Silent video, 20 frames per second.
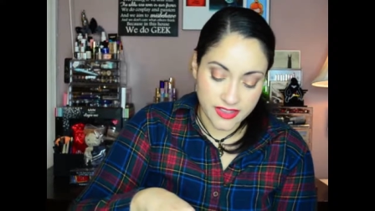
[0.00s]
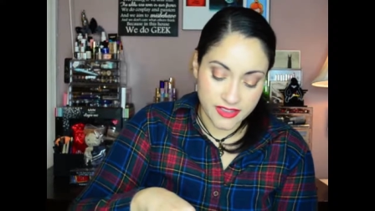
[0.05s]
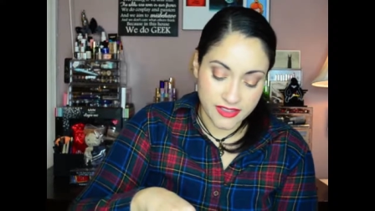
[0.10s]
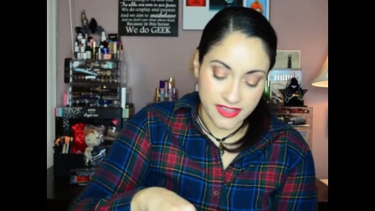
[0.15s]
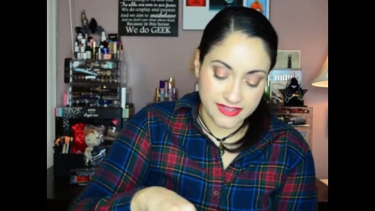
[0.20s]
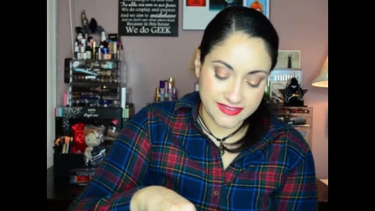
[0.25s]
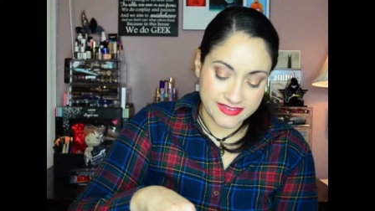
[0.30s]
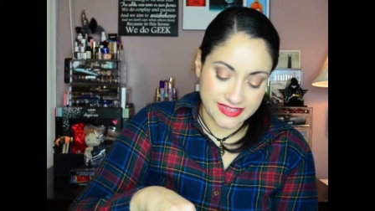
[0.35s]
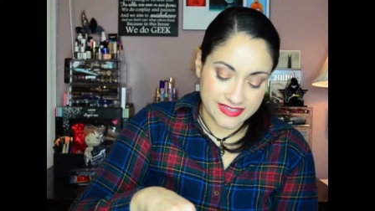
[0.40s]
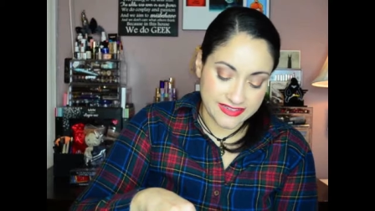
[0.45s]

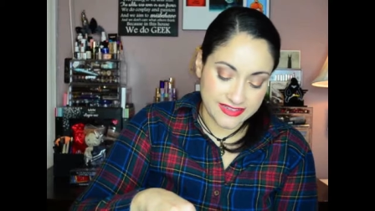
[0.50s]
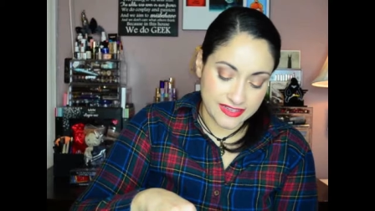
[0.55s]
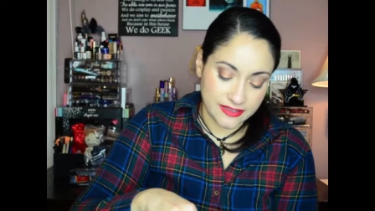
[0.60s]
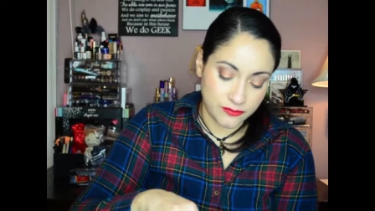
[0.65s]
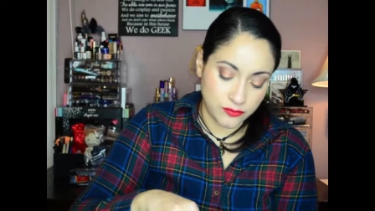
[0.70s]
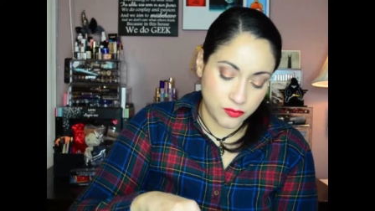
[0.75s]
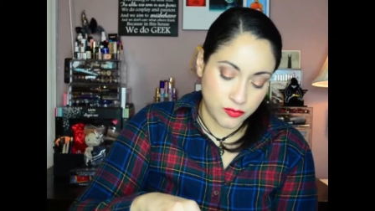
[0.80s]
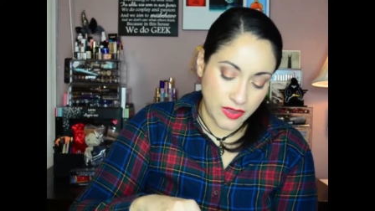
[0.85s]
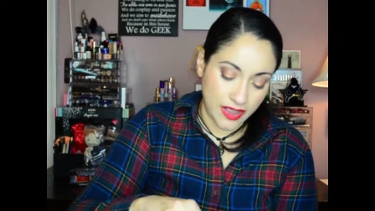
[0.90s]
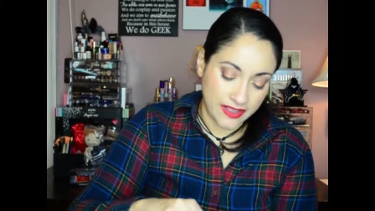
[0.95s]
It
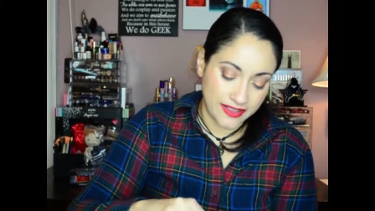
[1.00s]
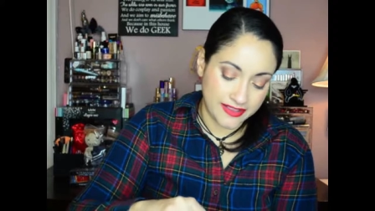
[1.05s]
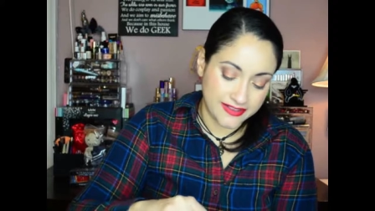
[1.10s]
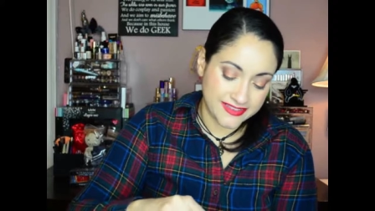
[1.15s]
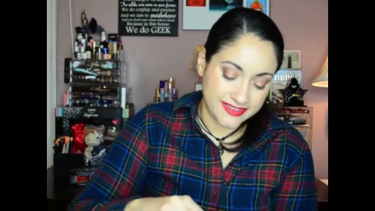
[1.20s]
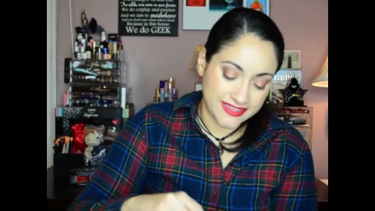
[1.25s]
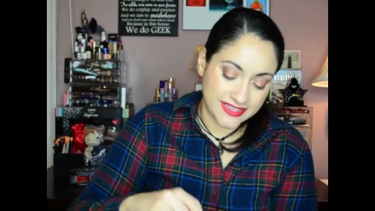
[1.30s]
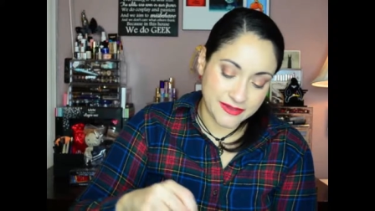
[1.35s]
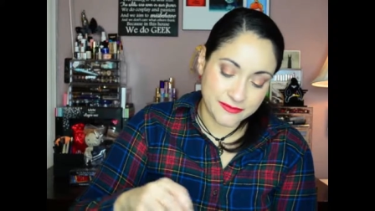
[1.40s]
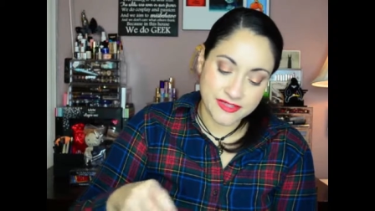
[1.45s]

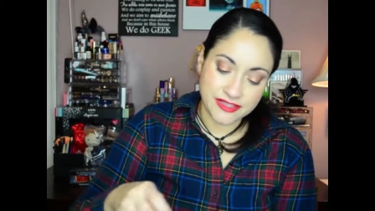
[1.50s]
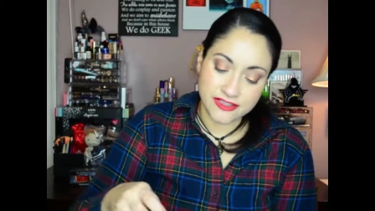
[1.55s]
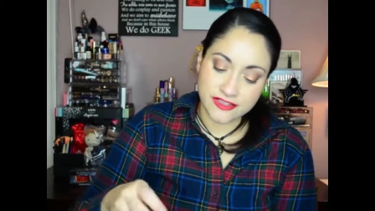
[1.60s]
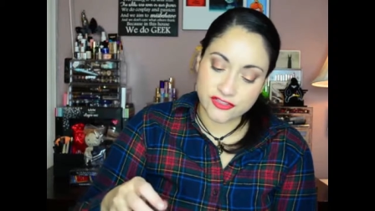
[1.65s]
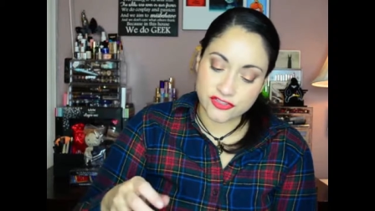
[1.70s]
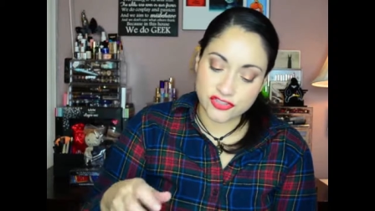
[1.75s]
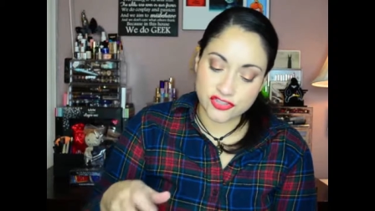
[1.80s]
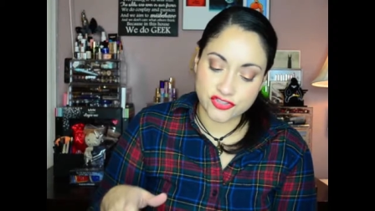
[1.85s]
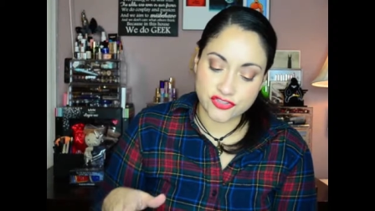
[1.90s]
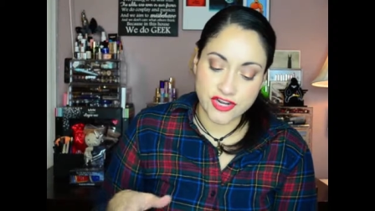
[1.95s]
seems a
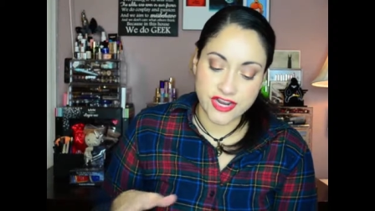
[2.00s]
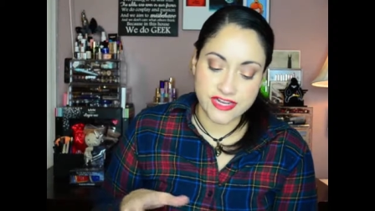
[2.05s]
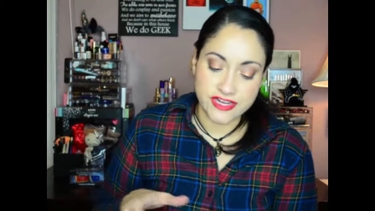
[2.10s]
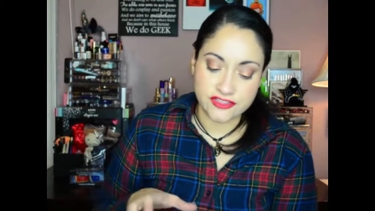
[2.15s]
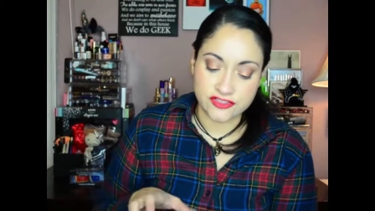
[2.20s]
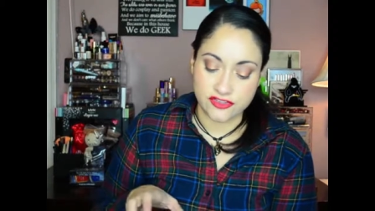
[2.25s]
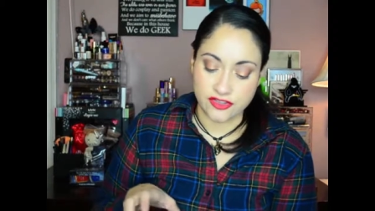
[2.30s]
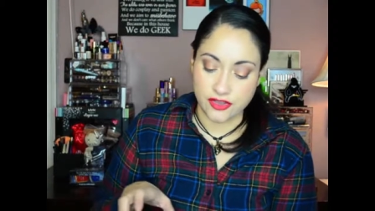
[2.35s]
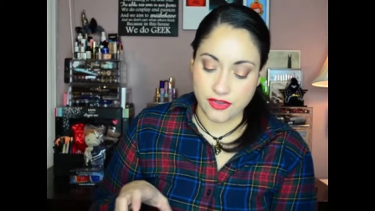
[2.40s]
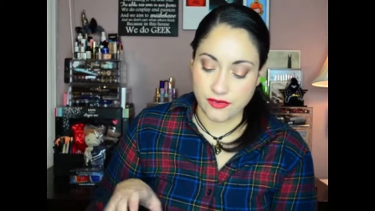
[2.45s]
little
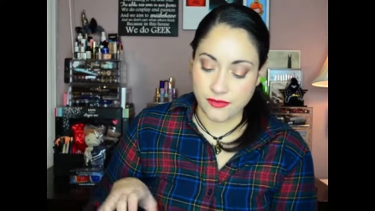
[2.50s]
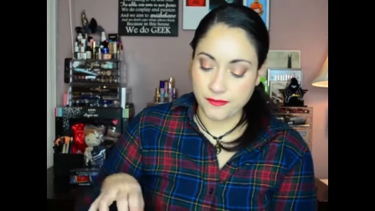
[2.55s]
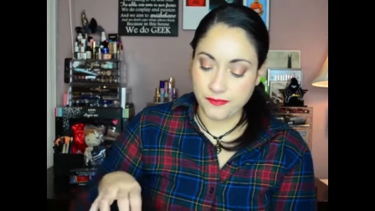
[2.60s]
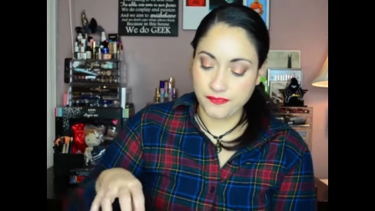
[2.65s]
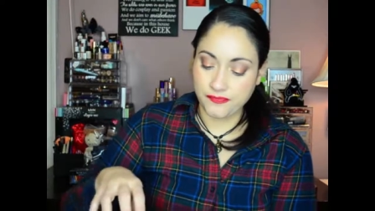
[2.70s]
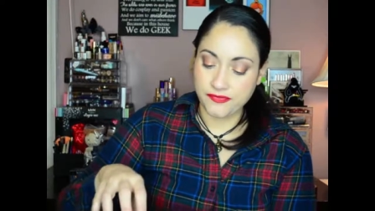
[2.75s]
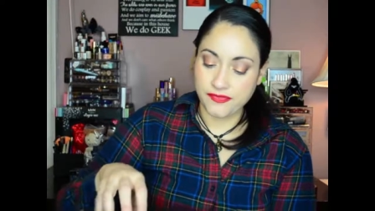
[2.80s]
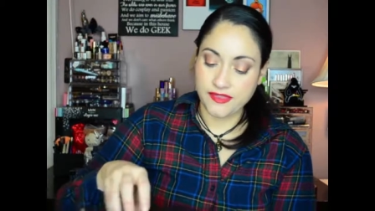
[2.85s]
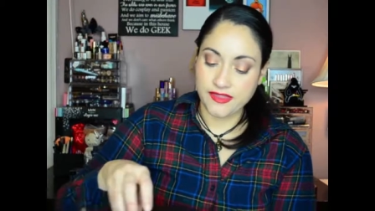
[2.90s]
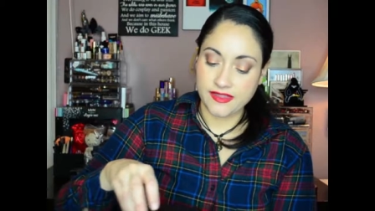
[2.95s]
strange, though.
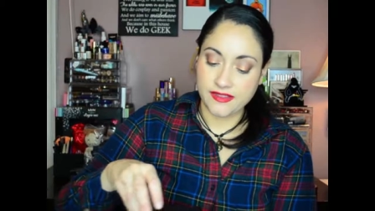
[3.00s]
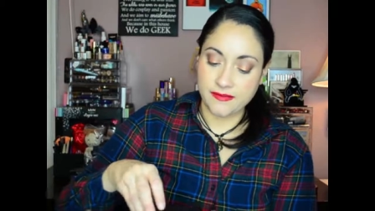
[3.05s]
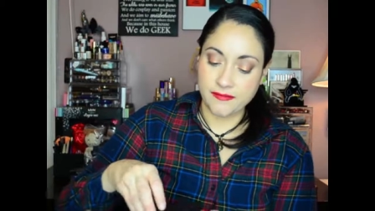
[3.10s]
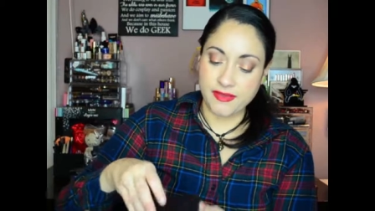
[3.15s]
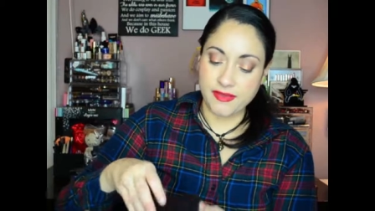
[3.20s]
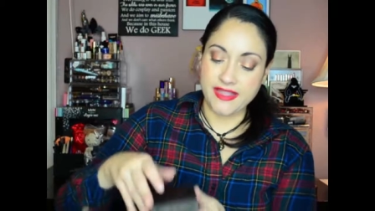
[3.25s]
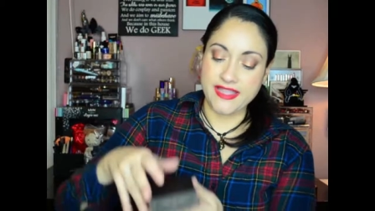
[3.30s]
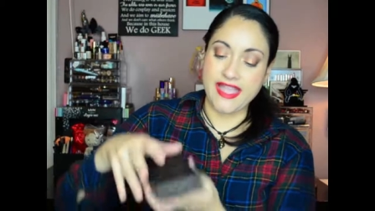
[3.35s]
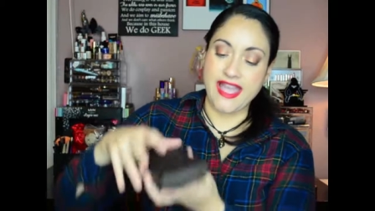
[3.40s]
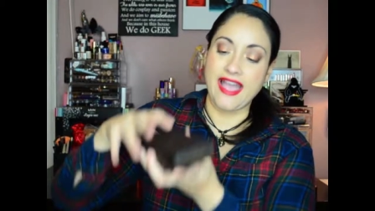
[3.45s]

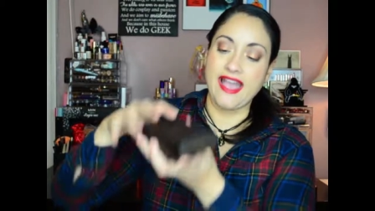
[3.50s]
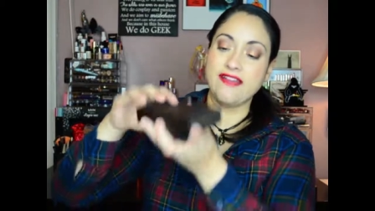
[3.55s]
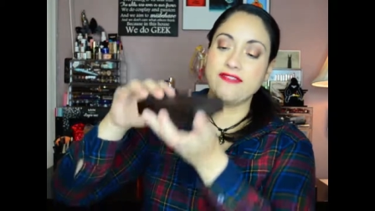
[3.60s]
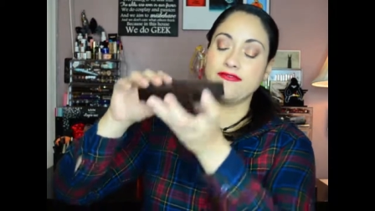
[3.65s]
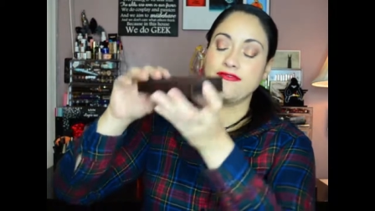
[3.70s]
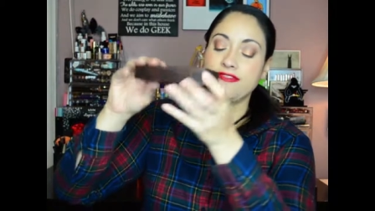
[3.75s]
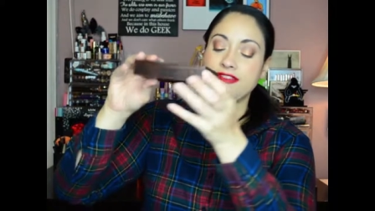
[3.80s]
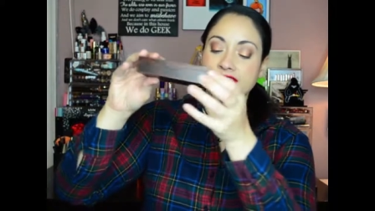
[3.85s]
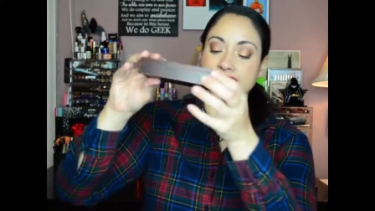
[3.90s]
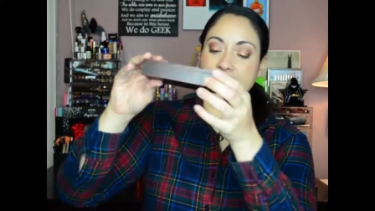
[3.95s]
But yeah, I
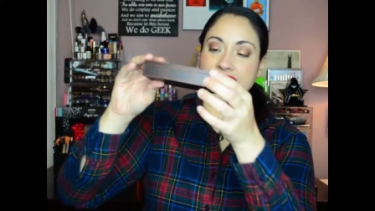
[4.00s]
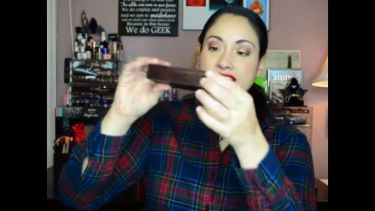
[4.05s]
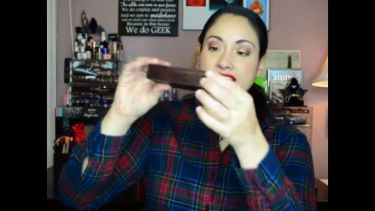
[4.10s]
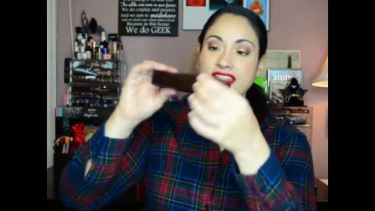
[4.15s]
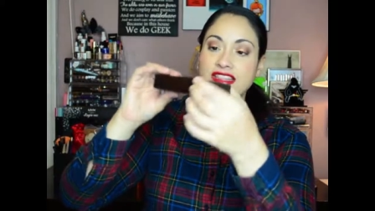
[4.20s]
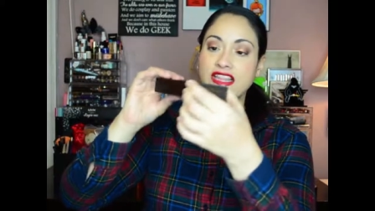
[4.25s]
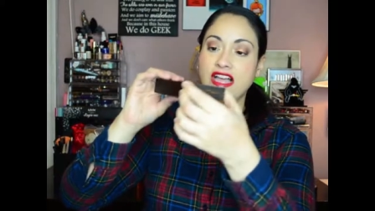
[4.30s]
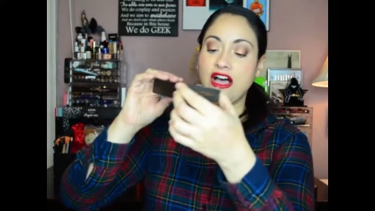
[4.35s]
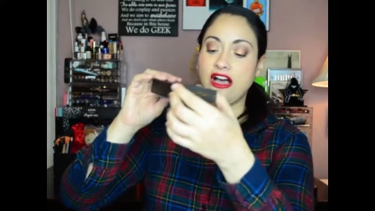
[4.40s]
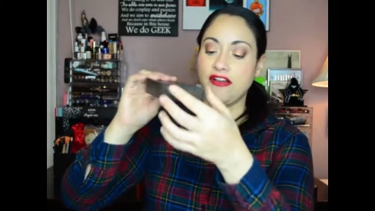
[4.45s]
really
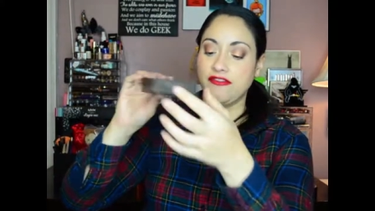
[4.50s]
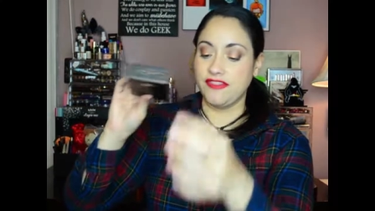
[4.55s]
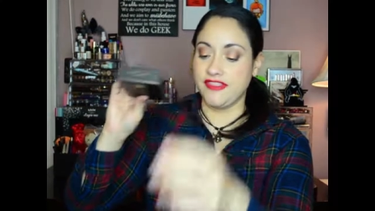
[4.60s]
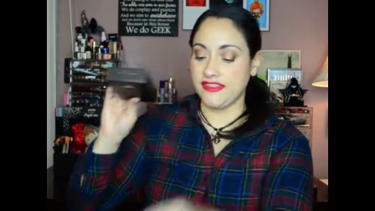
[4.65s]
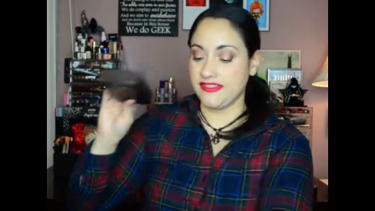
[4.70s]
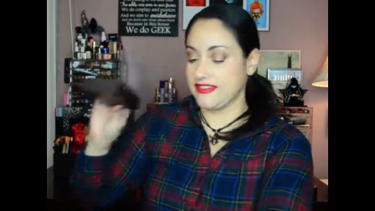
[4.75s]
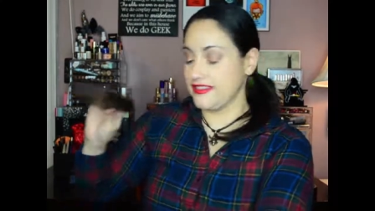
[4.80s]
love this.